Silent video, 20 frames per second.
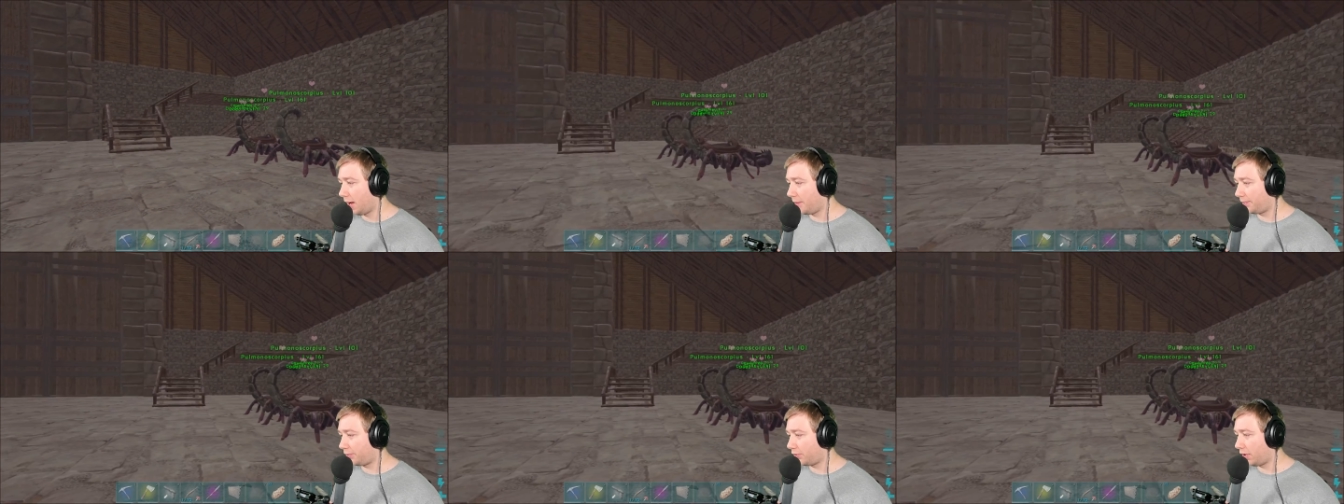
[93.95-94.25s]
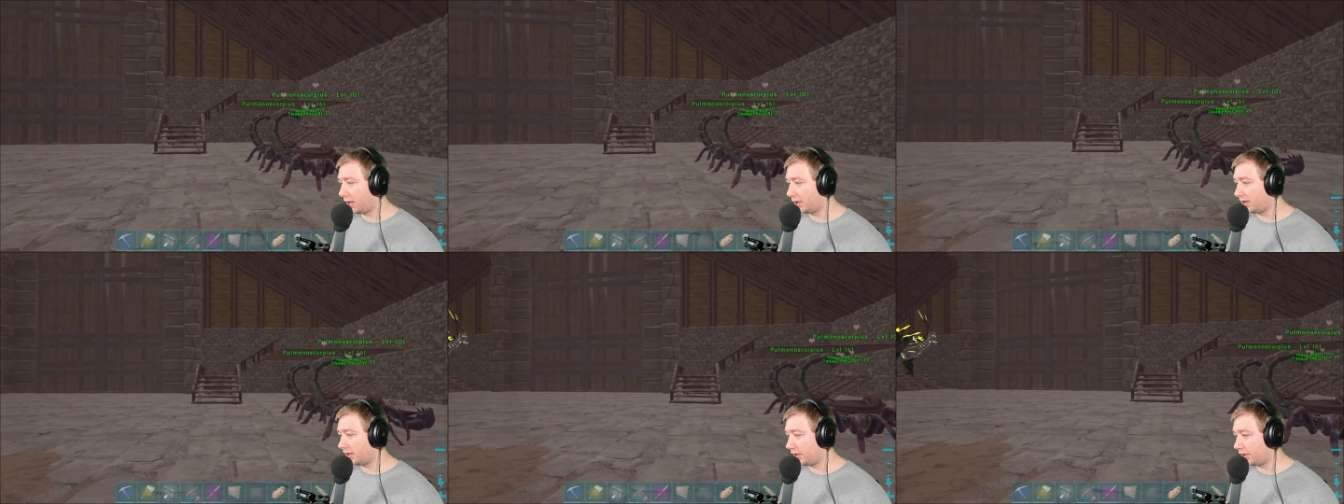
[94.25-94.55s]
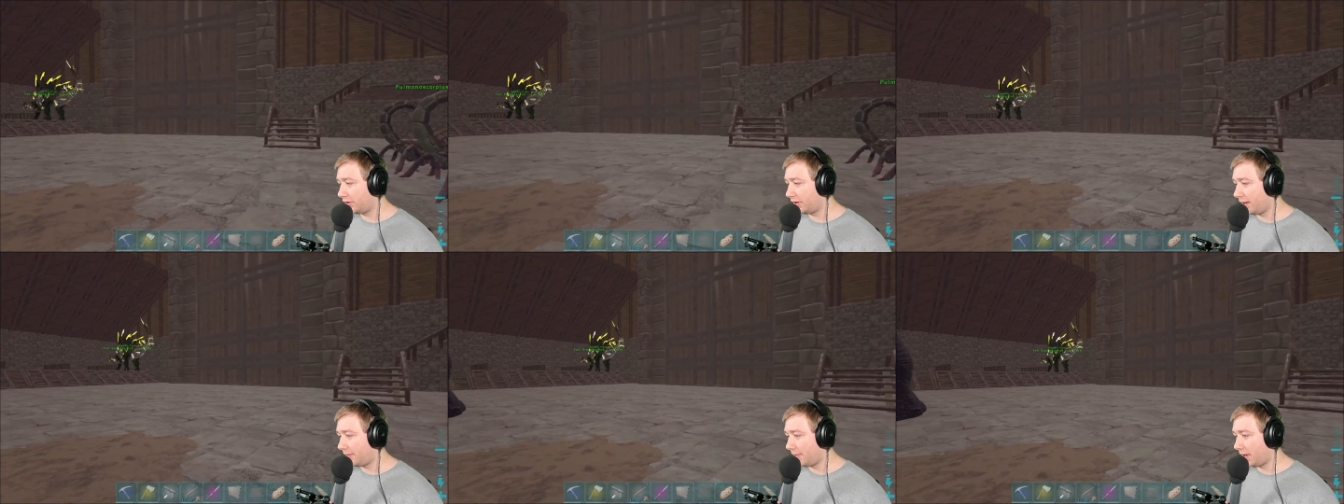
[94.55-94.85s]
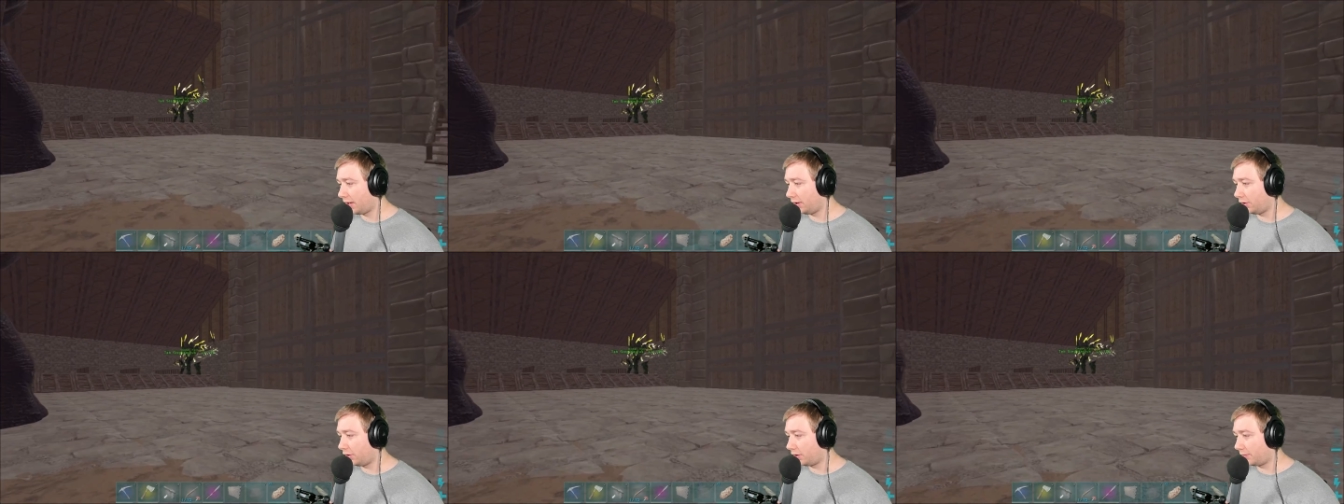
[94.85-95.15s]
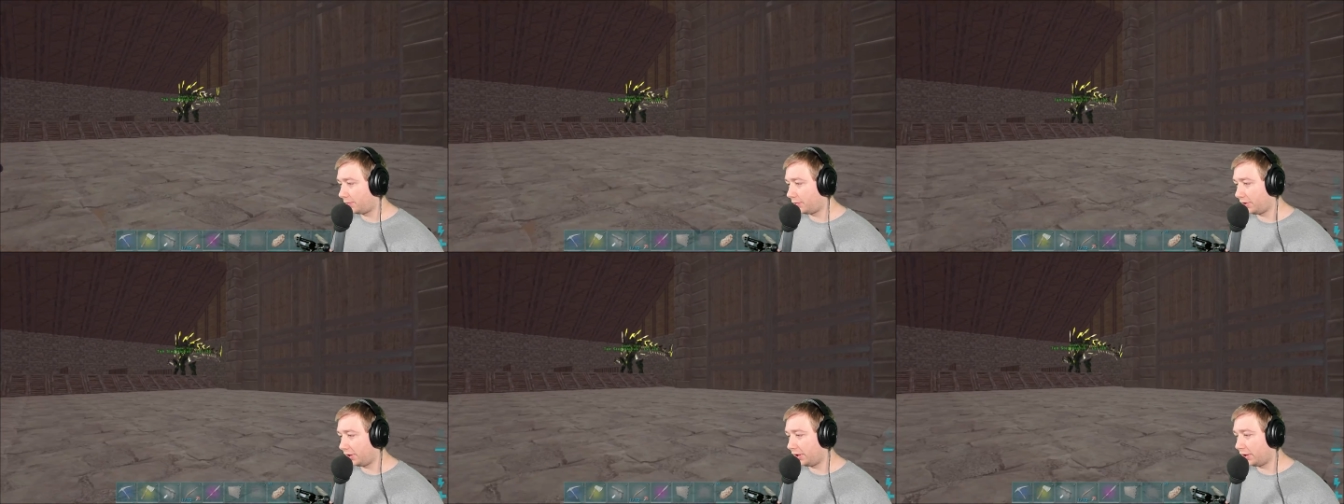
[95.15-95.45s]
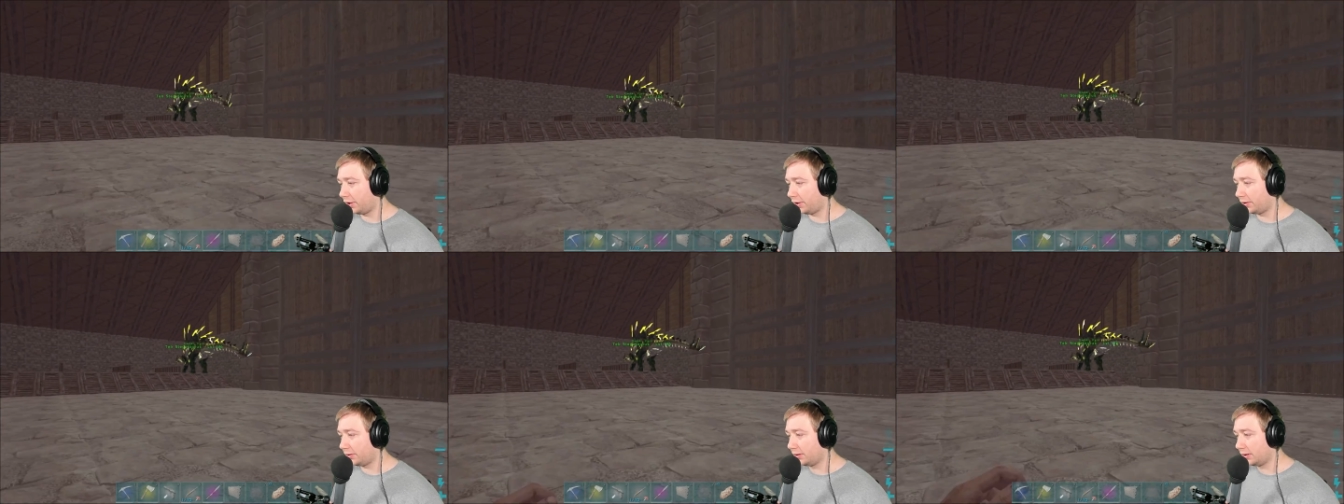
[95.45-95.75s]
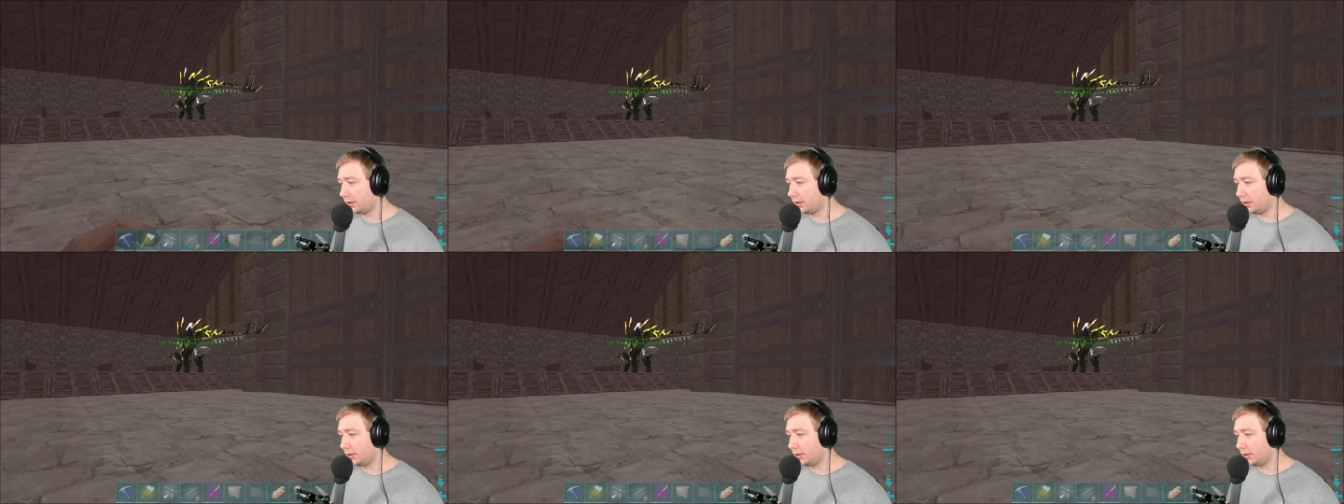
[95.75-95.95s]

up right there. That might look pretty good.